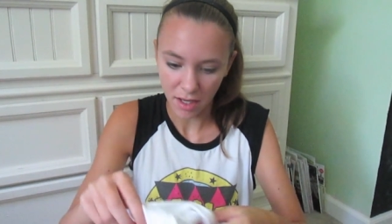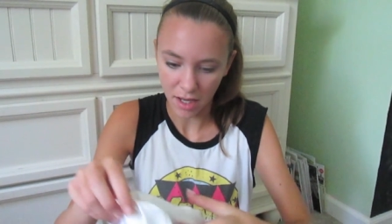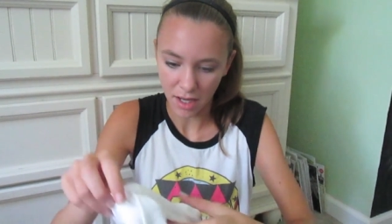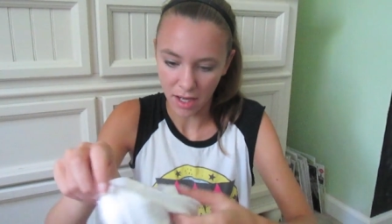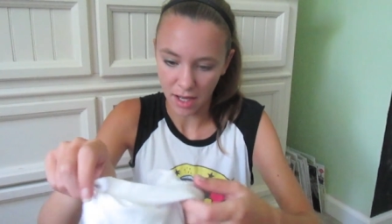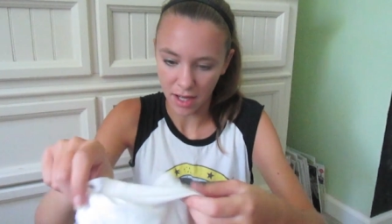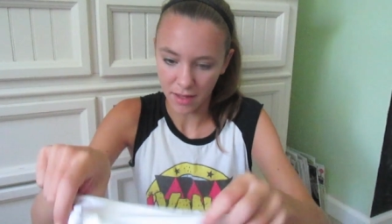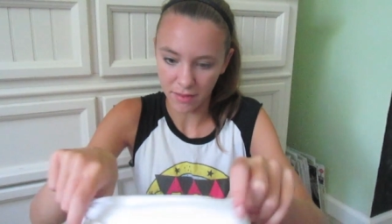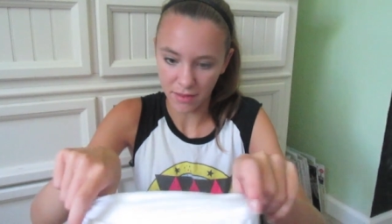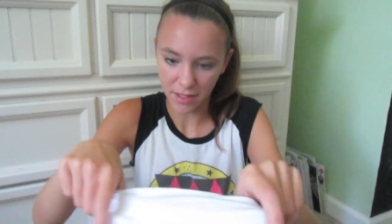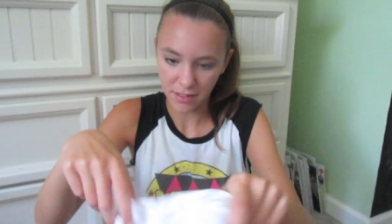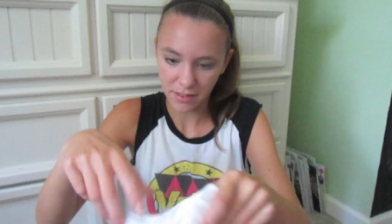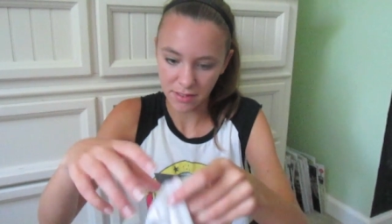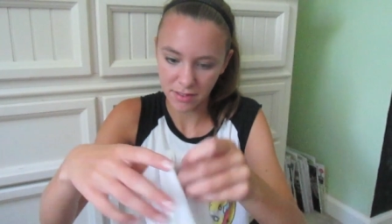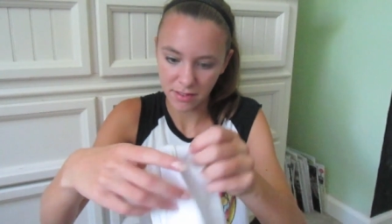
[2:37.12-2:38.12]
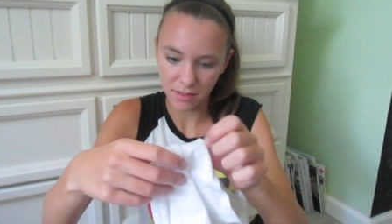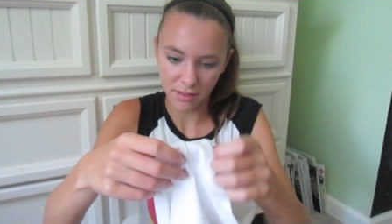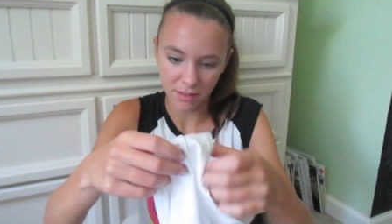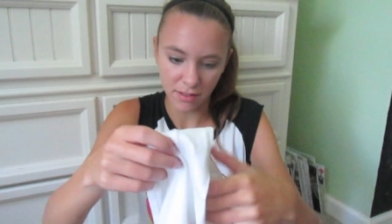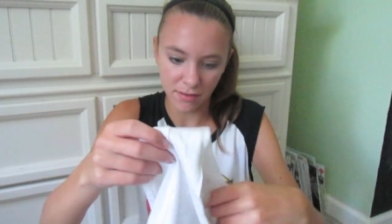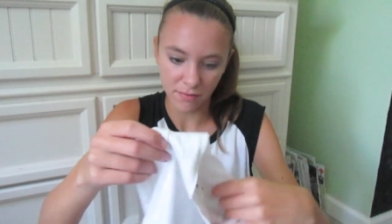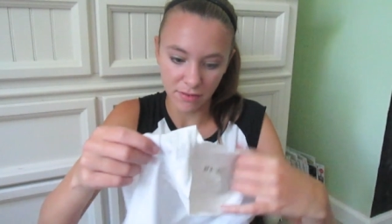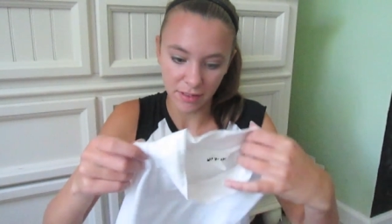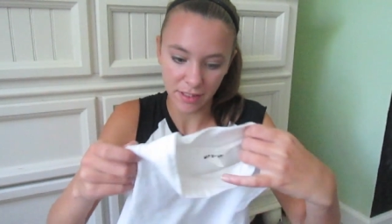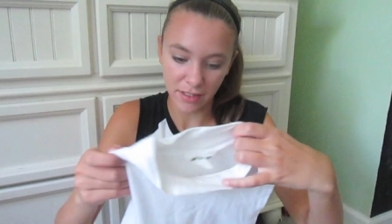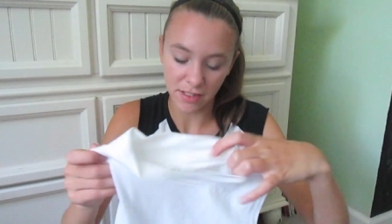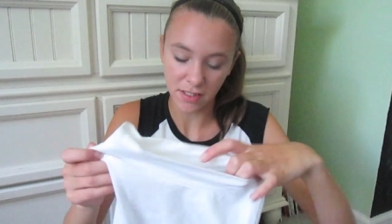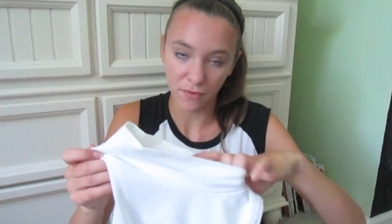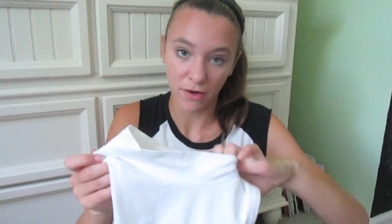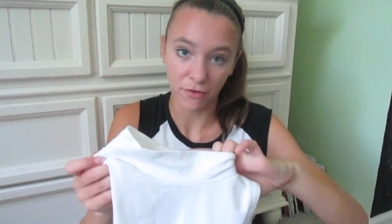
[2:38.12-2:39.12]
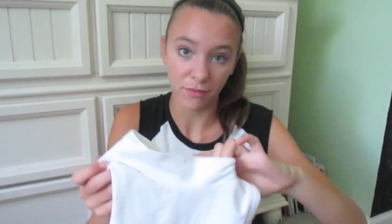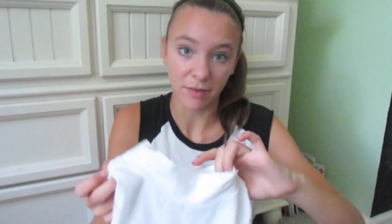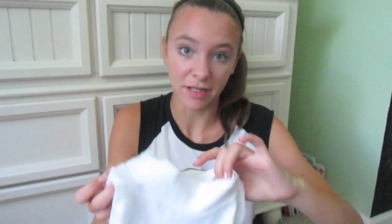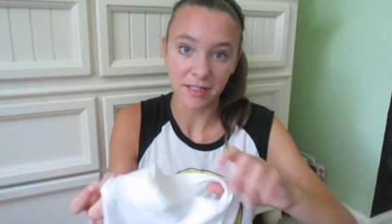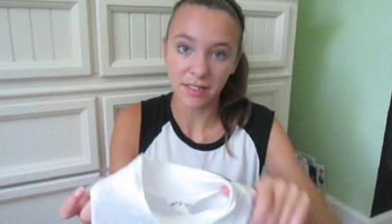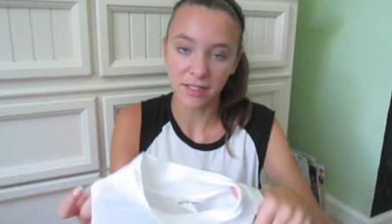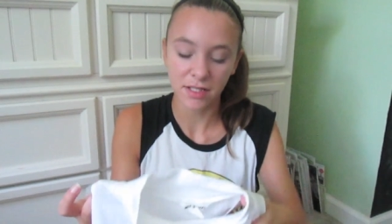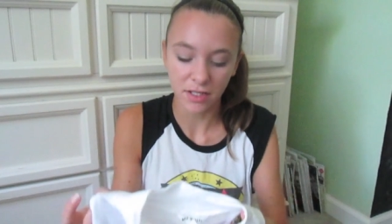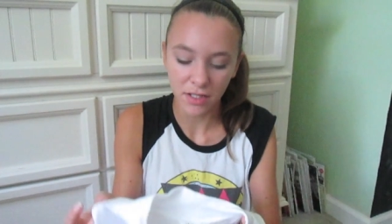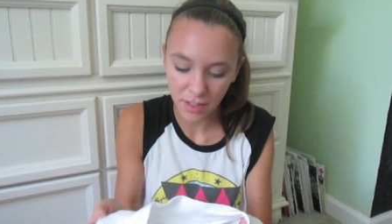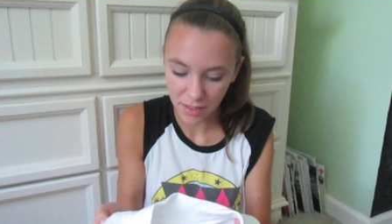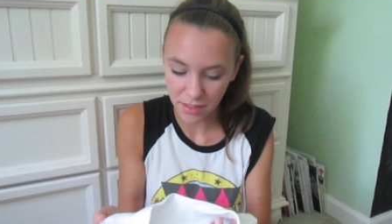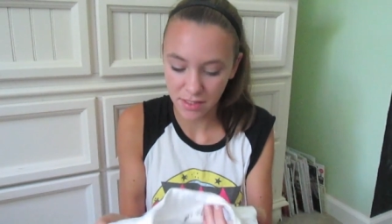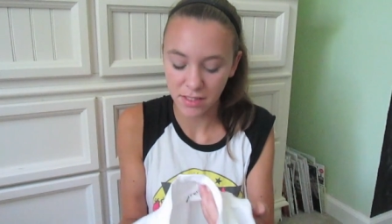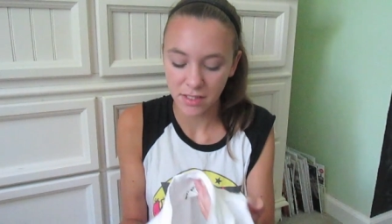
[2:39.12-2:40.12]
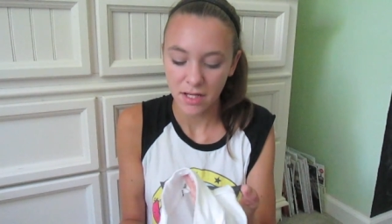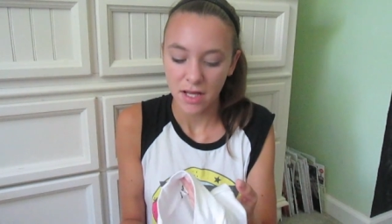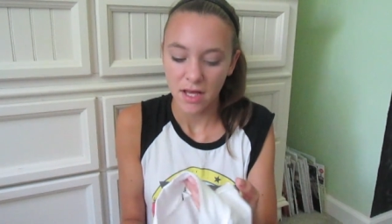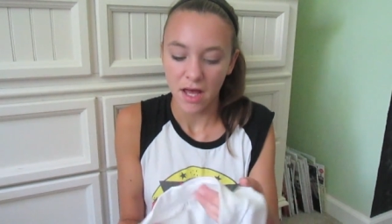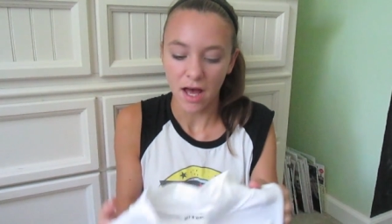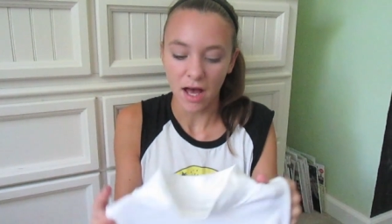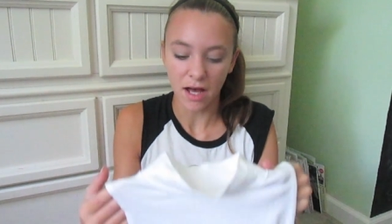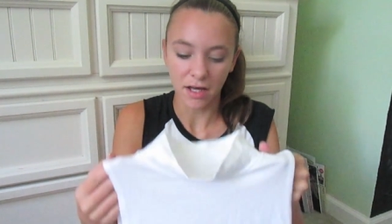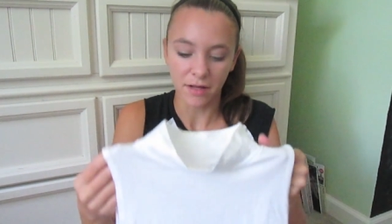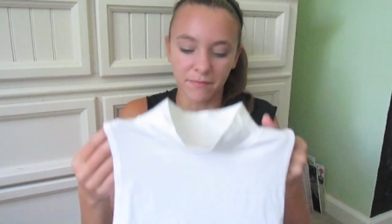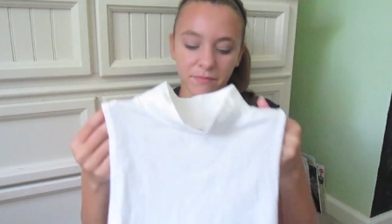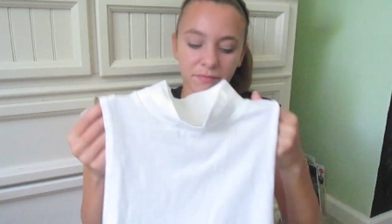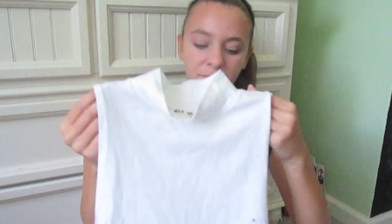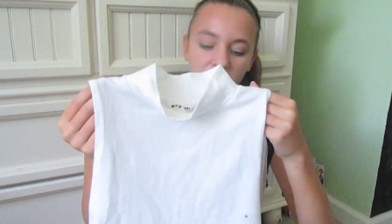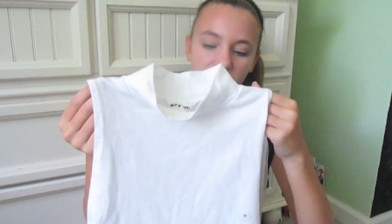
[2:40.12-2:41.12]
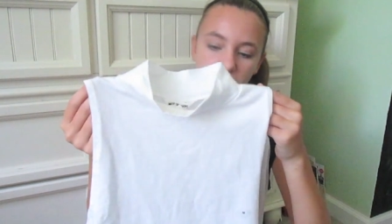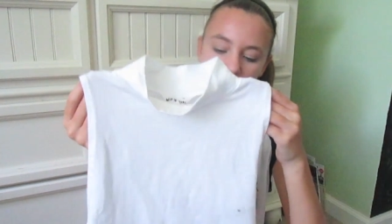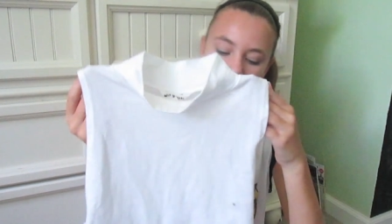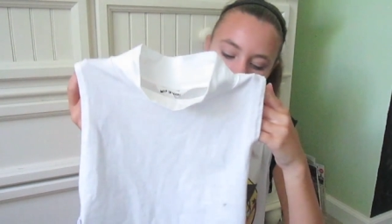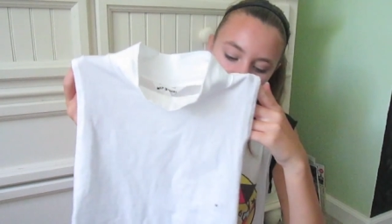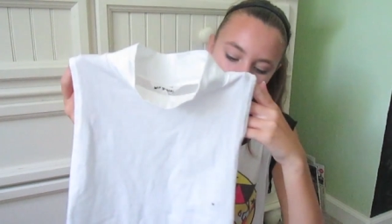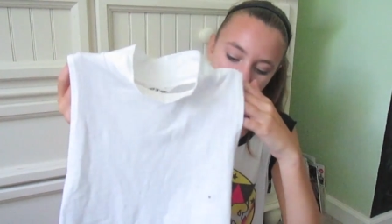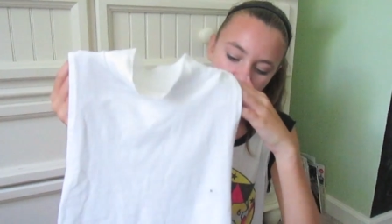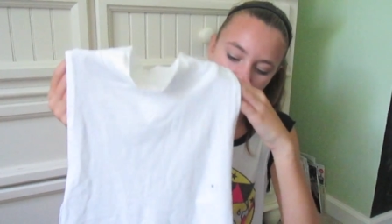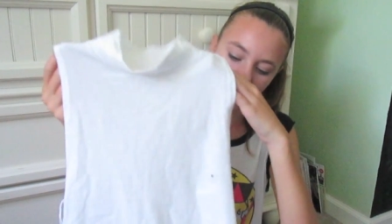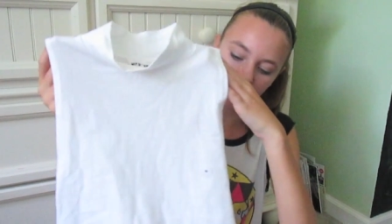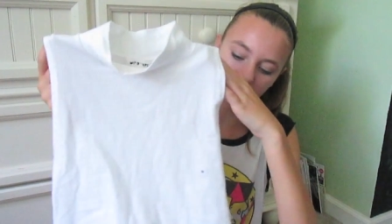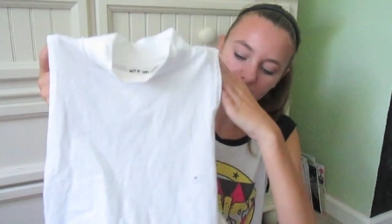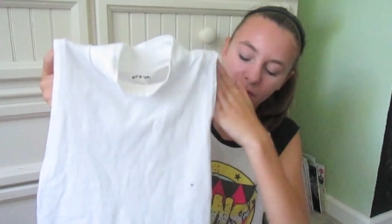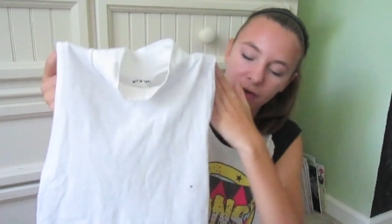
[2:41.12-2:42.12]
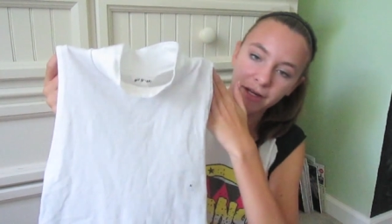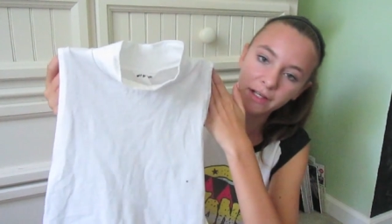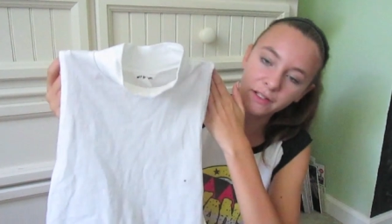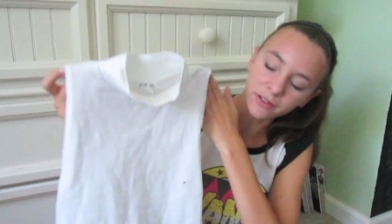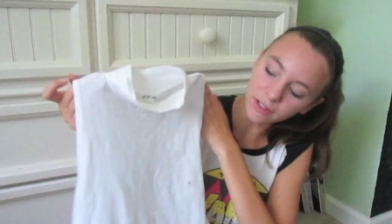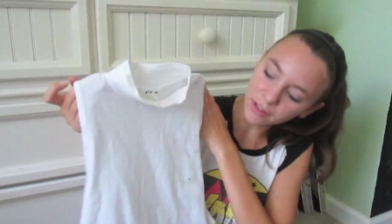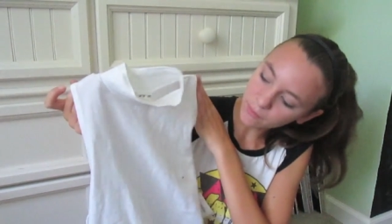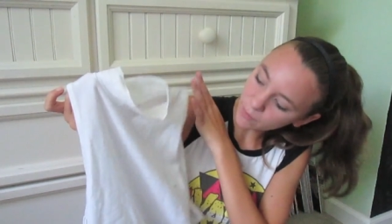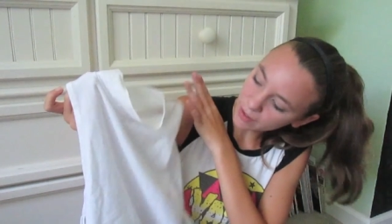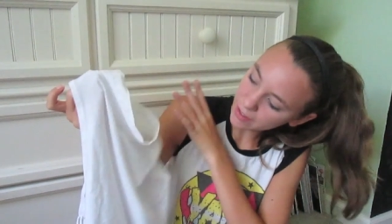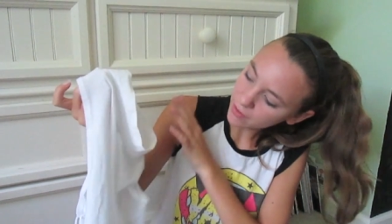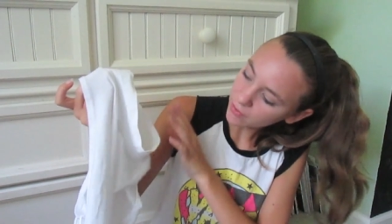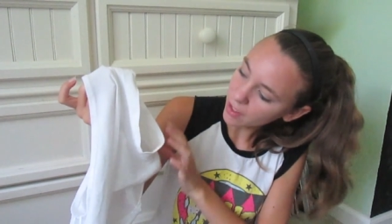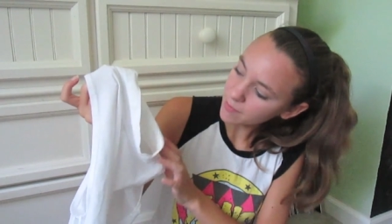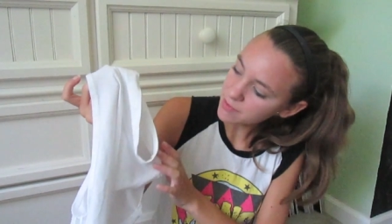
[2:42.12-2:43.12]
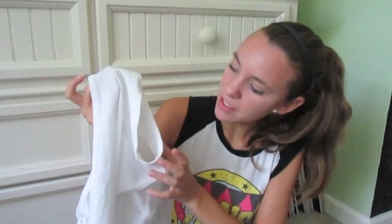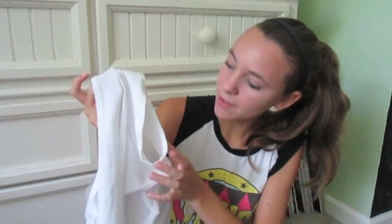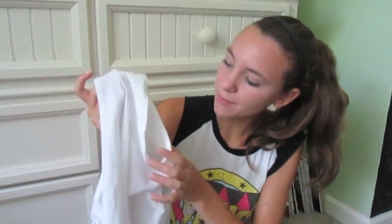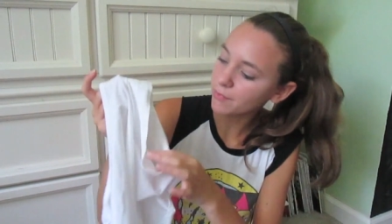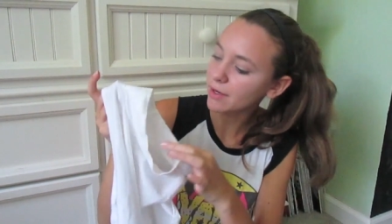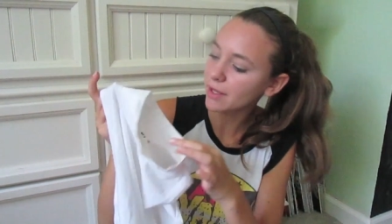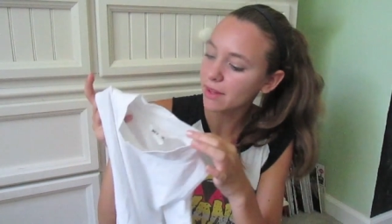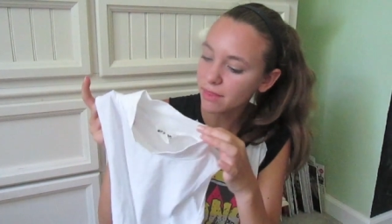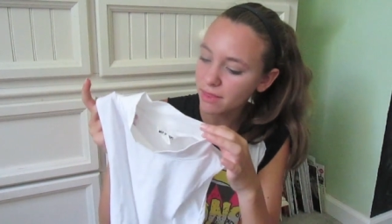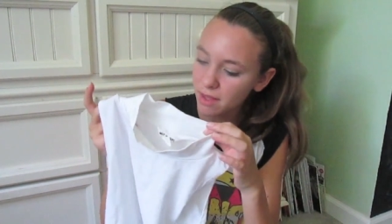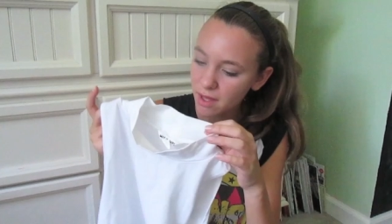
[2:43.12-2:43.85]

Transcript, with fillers: uh, this is really good to wear with my skirts um, it's just a regular white crop top with